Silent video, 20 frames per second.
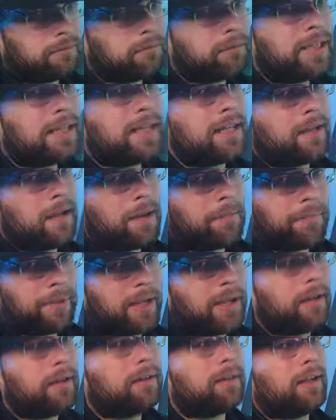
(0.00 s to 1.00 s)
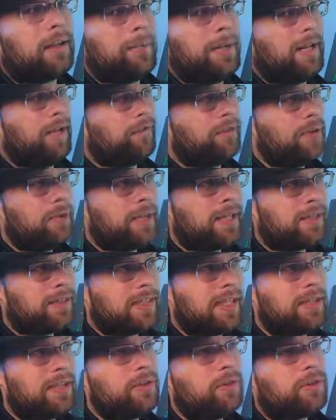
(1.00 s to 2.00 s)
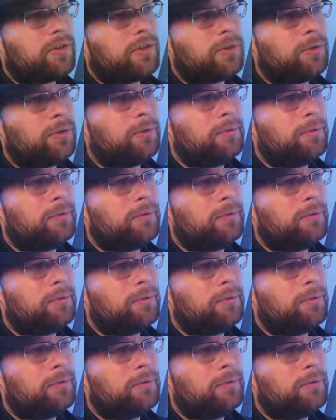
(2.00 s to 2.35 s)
getting up there. I mean, if you continue to,